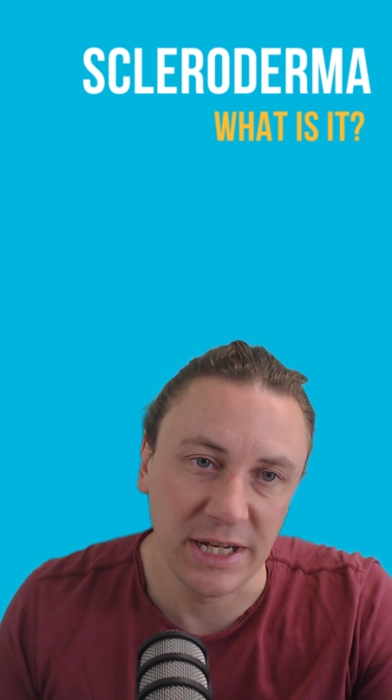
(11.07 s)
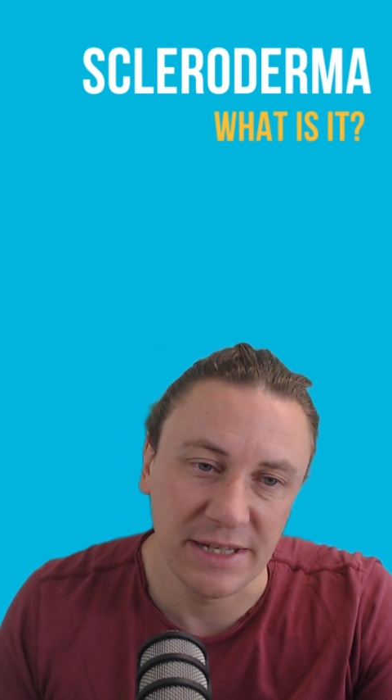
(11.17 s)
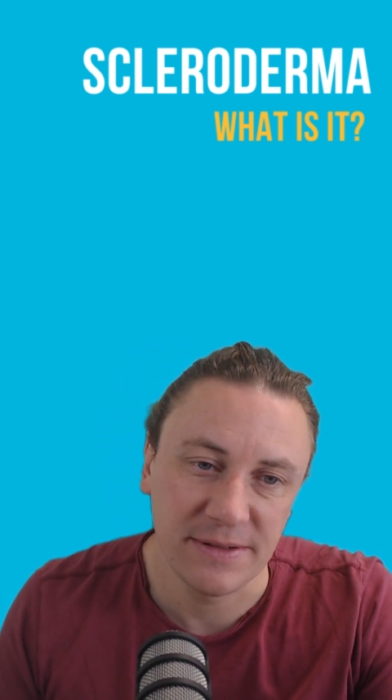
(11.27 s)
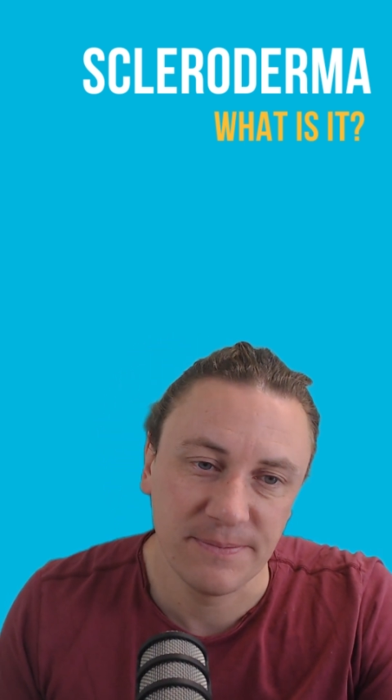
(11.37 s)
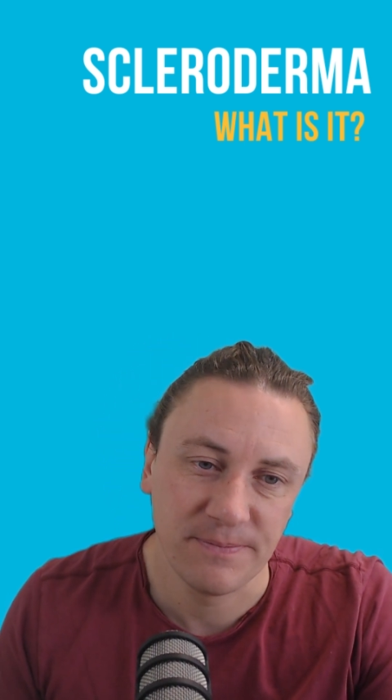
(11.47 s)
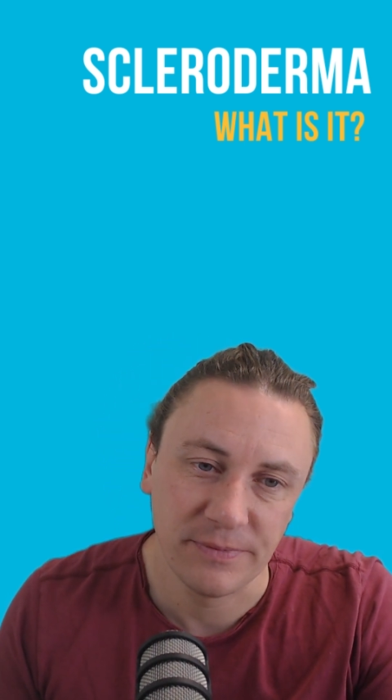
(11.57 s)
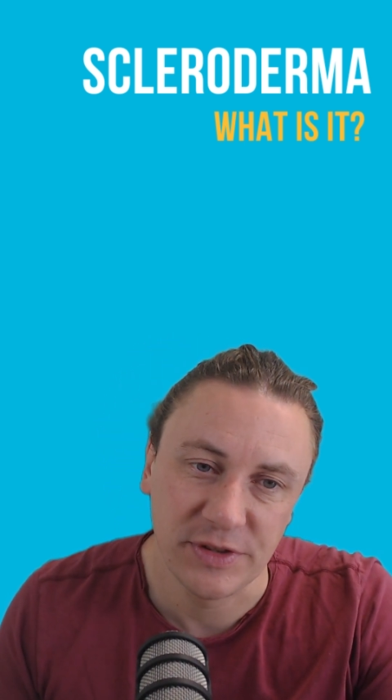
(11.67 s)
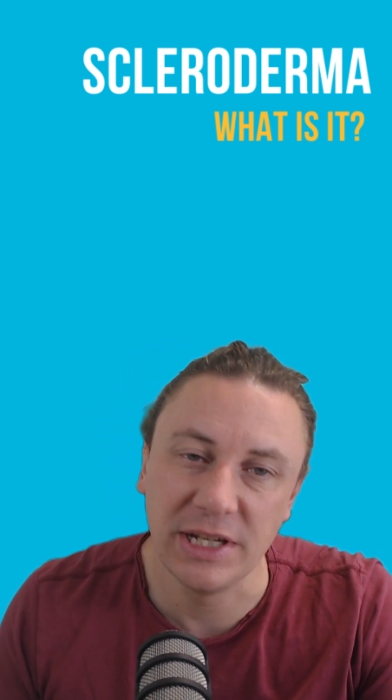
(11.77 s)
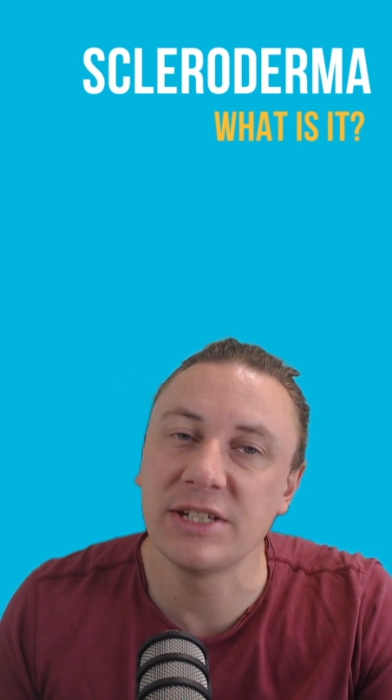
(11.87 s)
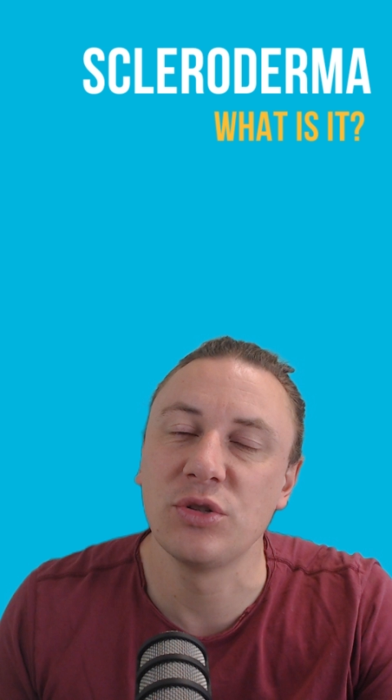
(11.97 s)
is.
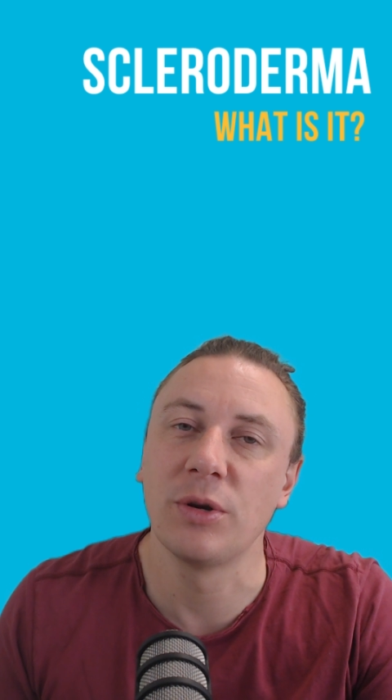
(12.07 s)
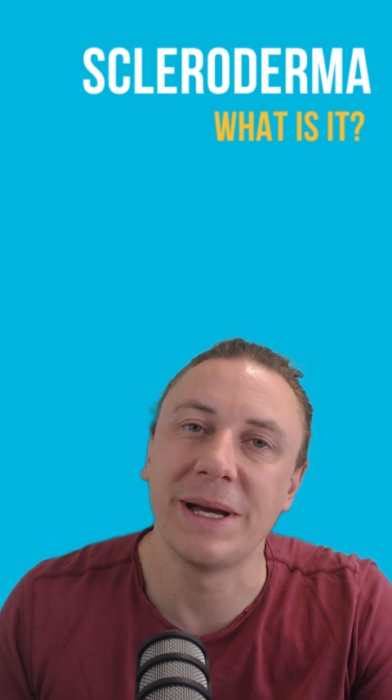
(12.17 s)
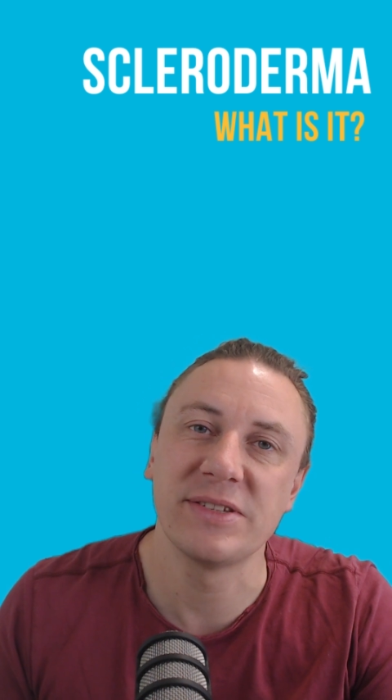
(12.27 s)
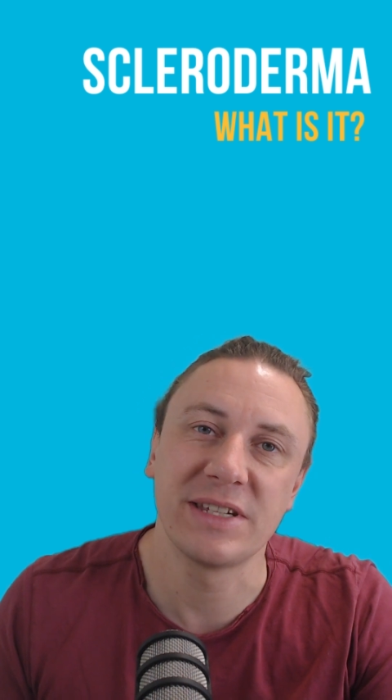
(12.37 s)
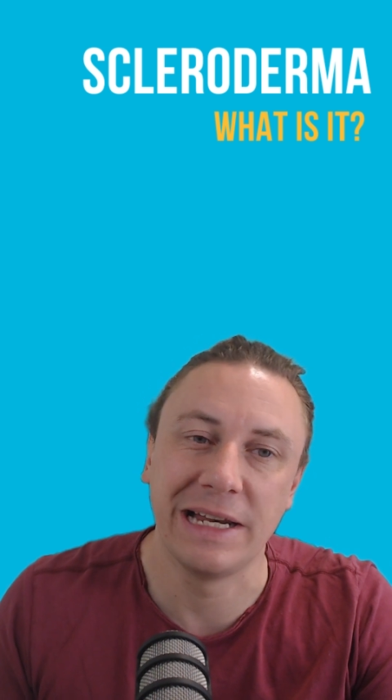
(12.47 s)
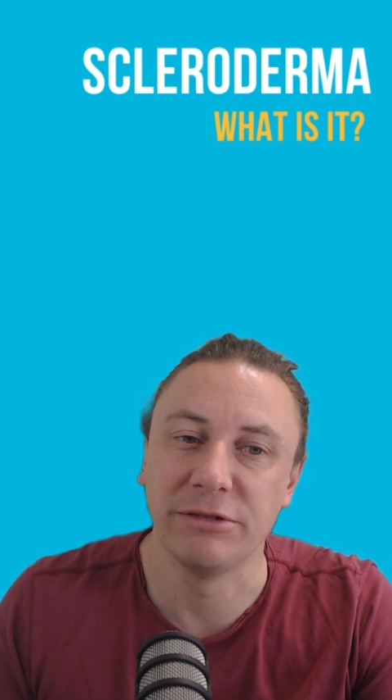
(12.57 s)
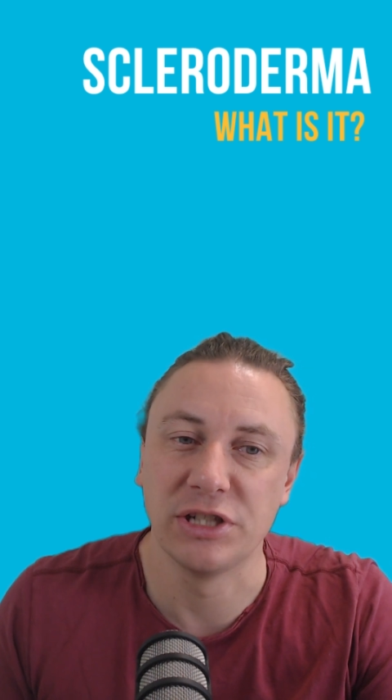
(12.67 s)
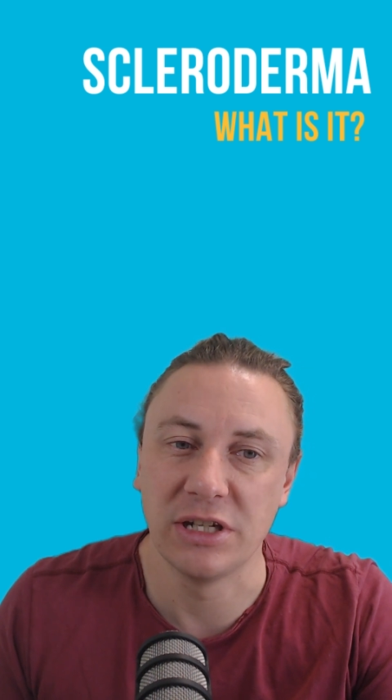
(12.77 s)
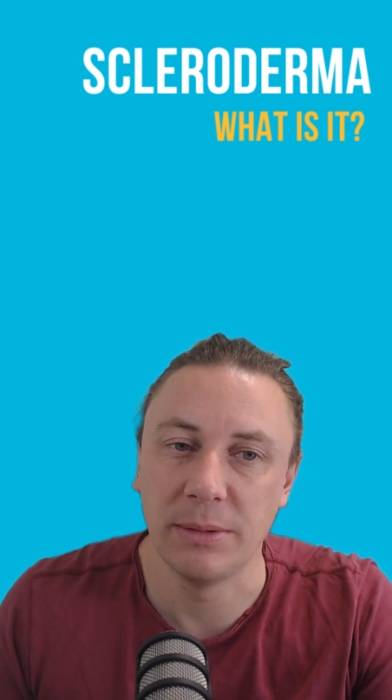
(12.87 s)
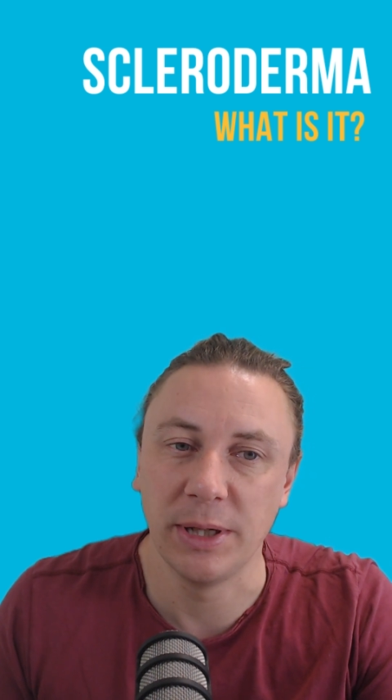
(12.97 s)
So let's talk about
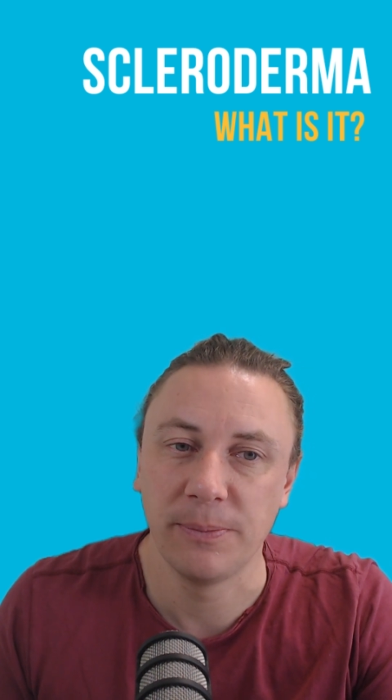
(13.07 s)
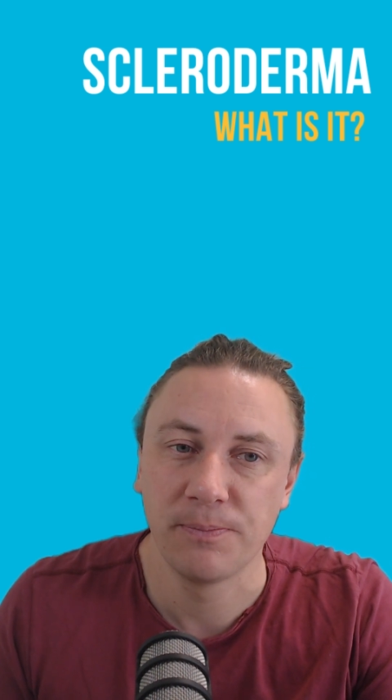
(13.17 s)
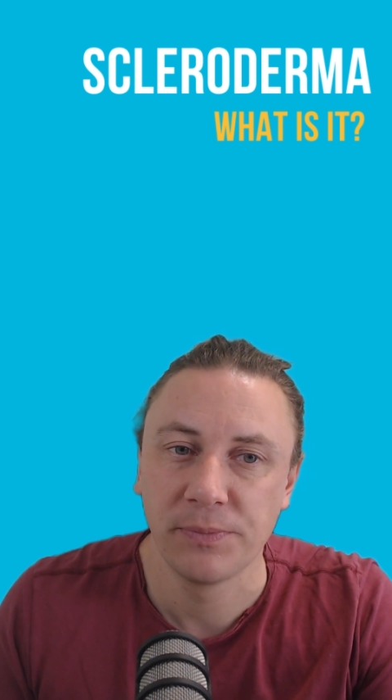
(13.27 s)
scleroderma.